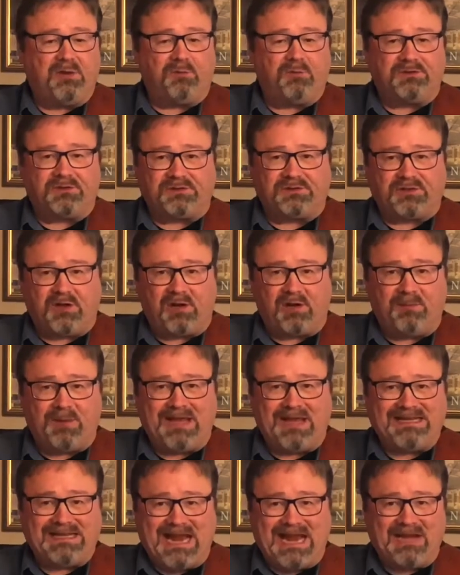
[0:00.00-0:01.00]
We'll just talk
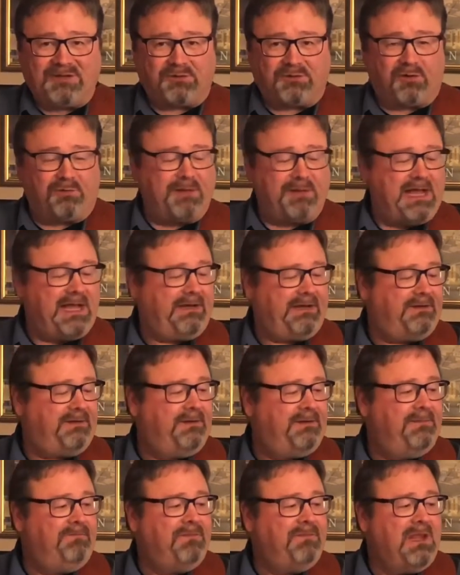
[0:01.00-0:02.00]
about natural minor,
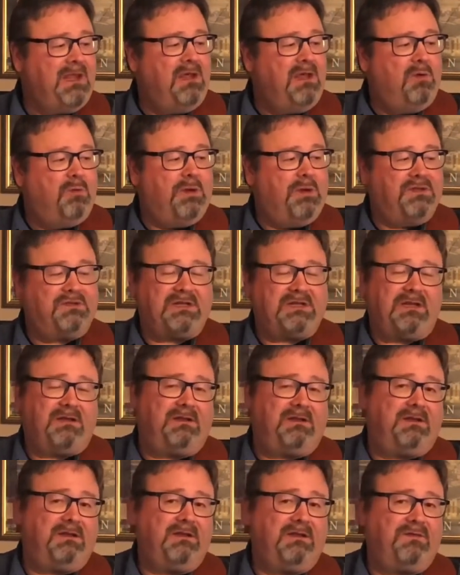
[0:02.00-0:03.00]
which,
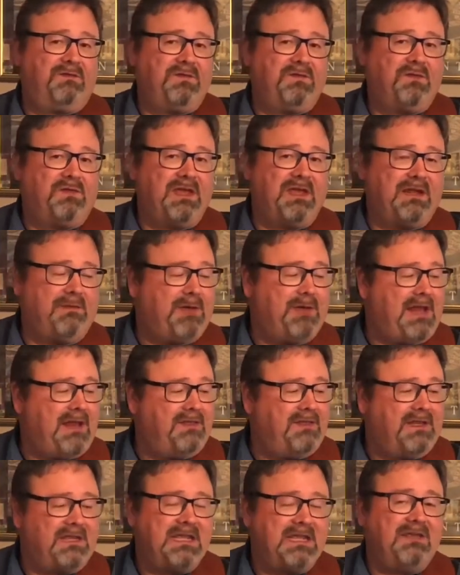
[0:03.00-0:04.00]
if you think about it,
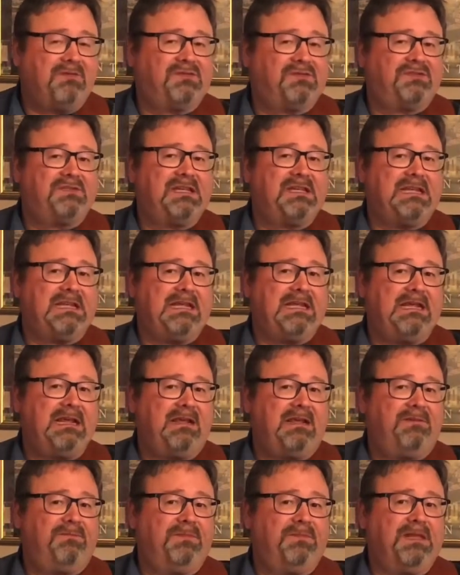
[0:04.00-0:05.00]
the key of C,
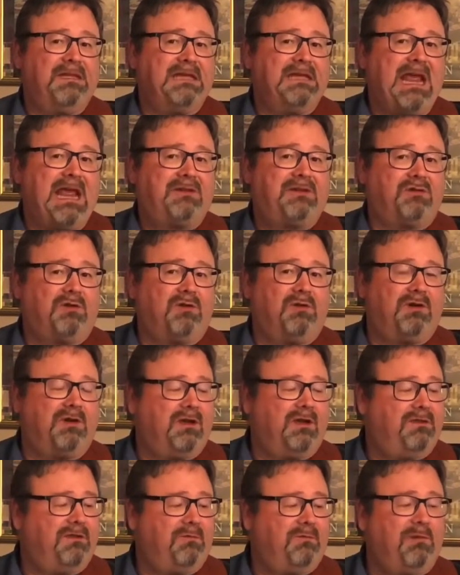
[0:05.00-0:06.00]

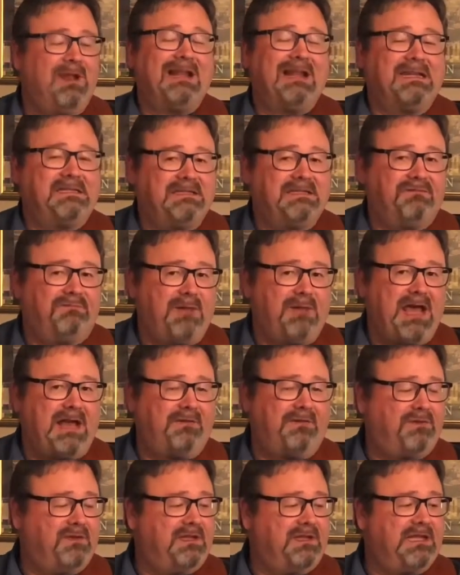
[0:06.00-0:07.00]
the relative minor
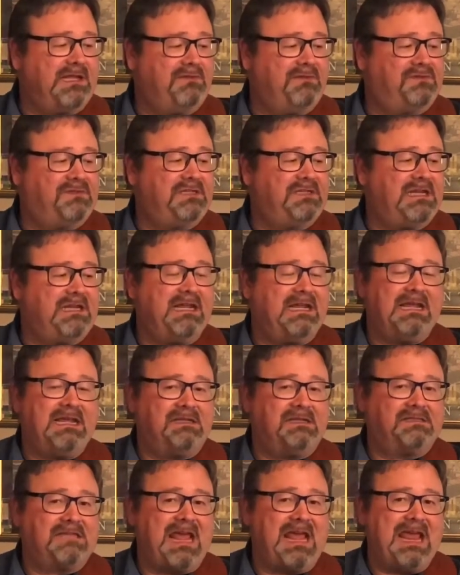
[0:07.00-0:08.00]
for the key of C
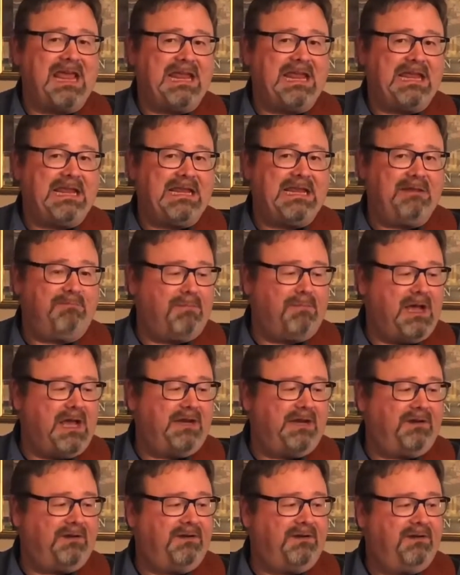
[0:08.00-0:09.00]
is A
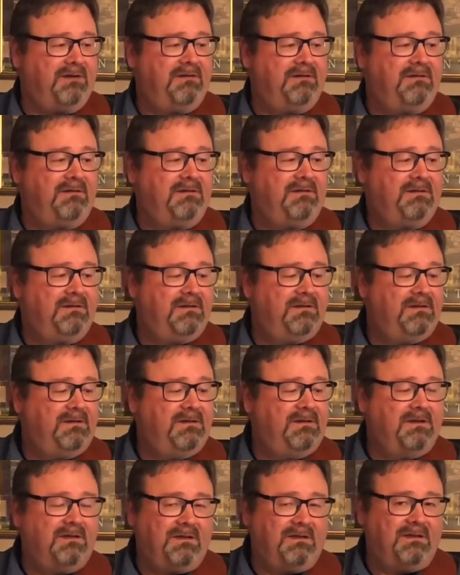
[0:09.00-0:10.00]
minor,
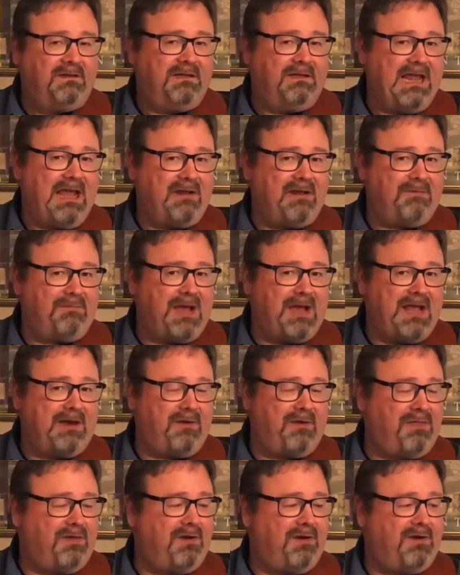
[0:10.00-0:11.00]
down a minor
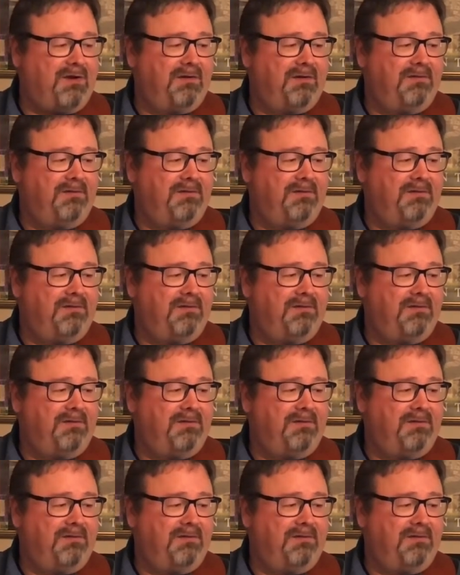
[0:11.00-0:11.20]
third.